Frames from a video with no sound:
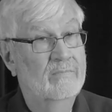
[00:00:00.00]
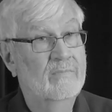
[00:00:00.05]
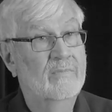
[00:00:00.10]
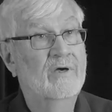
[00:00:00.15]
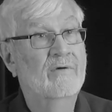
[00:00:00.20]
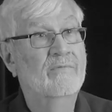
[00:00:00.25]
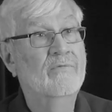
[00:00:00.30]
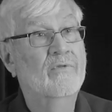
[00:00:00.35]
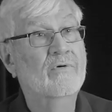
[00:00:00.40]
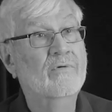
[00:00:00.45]

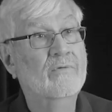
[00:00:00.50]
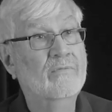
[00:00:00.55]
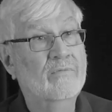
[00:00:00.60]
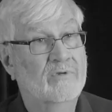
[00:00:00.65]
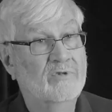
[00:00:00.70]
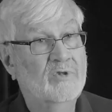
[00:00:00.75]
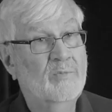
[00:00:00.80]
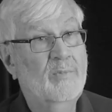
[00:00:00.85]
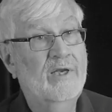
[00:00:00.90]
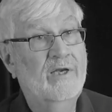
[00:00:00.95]
of the
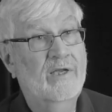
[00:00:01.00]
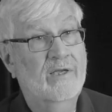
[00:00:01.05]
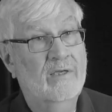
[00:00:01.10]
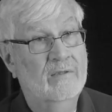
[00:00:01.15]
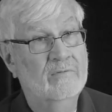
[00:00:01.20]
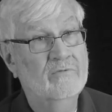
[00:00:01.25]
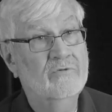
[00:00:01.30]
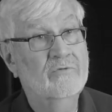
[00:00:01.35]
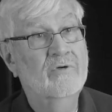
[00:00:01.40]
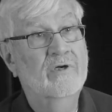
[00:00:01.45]

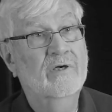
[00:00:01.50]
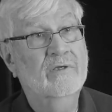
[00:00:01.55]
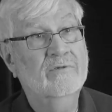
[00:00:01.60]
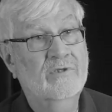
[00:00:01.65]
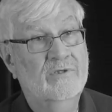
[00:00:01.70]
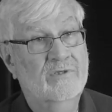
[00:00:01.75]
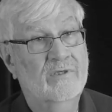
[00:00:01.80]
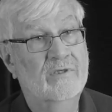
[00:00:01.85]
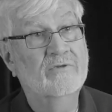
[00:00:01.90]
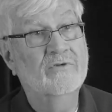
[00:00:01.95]
spinning
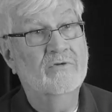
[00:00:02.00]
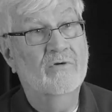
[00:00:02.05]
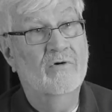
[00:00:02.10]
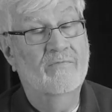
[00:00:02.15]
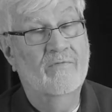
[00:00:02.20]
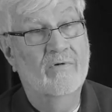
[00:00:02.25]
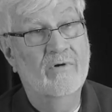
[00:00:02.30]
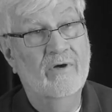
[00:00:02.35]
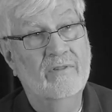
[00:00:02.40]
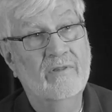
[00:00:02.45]
tricks and so
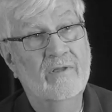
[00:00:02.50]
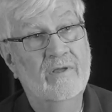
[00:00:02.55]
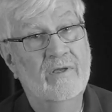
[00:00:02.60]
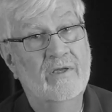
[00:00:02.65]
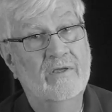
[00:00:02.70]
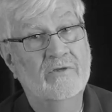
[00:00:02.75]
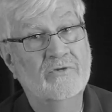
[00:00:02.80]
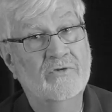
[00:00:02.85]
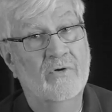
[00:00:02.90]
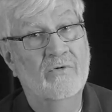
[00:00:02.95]
forth.
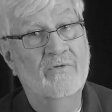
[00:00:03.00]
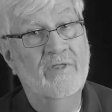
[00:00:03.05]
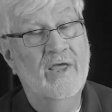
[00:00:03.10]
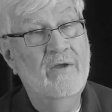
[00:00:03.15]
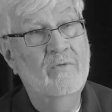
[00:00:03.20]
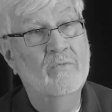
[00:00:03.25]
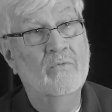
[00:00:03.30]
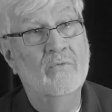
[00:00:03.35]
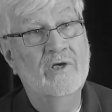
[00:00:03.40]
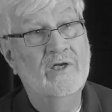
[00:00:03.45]
So they
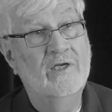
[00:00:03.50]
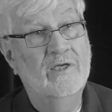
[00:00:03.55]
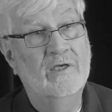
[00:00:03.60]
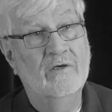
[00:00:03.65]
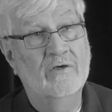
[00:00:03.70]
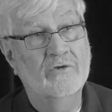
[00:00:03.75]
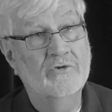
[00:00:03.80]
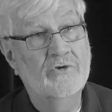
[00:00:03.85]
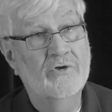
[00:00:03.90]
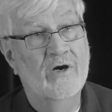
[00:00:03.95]
really
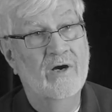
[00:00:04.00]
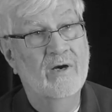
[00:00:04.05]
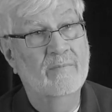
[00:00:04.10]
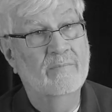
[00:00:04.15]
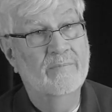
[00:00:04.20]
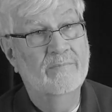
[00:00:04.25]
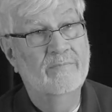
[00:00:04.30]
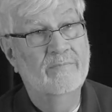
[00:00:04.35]
looked sharp.